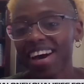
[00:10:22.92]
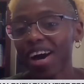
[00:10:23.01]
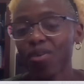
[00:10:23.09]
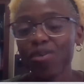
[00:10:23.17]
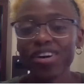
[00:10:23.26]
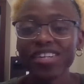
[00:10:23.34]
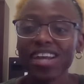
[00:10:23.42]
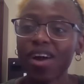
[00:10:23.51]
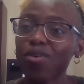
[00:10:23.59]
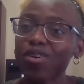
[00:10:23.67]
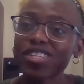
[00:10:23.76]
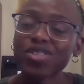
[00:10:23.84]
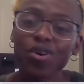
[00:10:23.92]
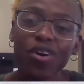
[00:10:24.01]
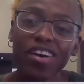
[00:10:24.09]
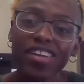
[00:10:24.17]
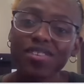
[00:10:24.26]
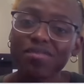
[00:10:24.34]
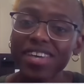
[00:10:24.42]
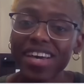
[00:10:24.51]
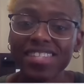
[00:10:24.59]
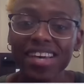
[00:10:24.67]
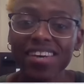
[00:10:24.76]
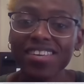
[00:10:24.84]
I worked I worked so hard
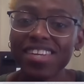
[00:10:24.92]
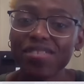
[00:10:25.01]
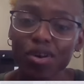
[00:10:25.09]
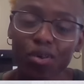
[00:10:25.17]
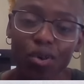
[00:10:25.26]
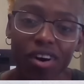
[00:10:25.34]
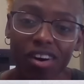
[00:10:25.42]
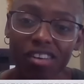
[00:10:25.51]
sometimes I couldn't even walk